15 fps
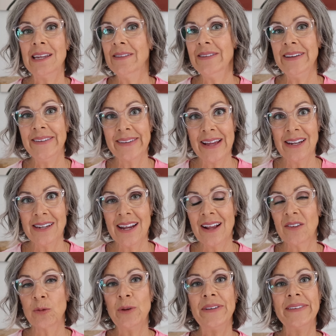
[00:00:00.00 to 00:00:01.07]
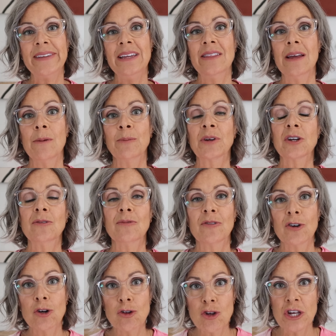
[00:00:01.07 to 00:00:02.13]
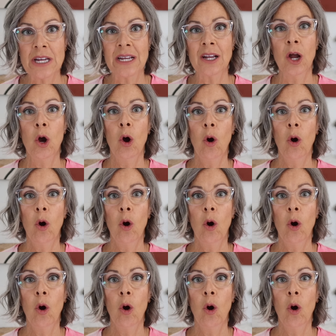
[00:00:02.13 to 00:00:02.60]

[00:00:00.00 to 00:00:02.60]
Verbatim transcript: in these end days. We see them converging